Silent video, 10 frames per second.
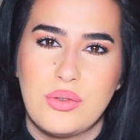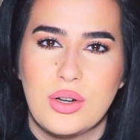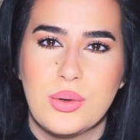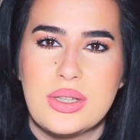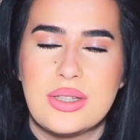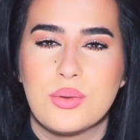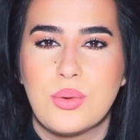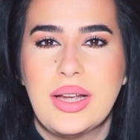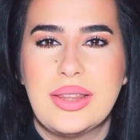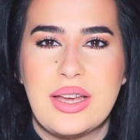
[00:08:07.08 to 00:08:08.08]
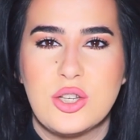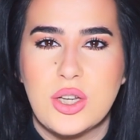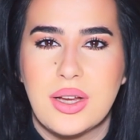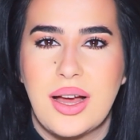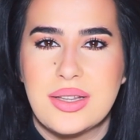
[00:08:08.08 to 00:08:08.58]
florist right as she
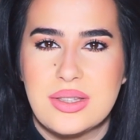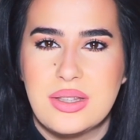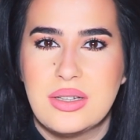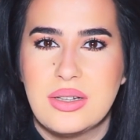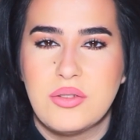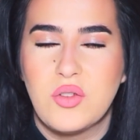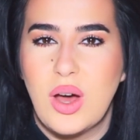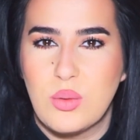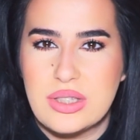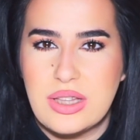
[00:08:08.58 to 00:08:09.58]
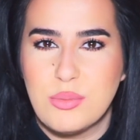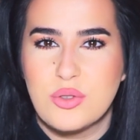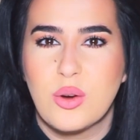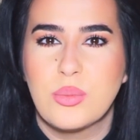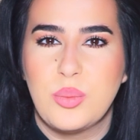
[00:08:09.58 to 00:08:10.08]
cuts the flower stems
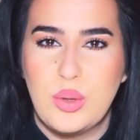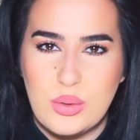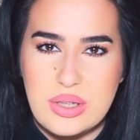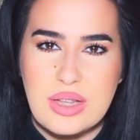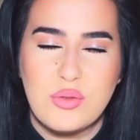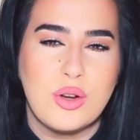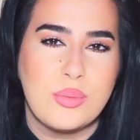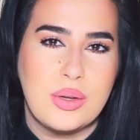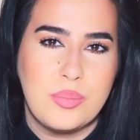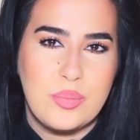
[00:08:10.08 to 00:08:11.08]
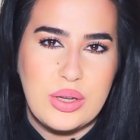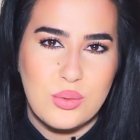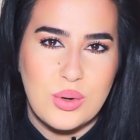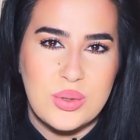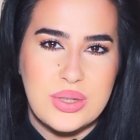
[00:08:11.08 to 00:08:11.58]
from the peonies and from the pink
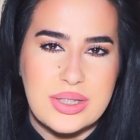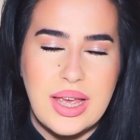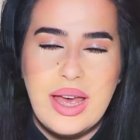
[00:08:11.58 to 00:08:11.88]
roses,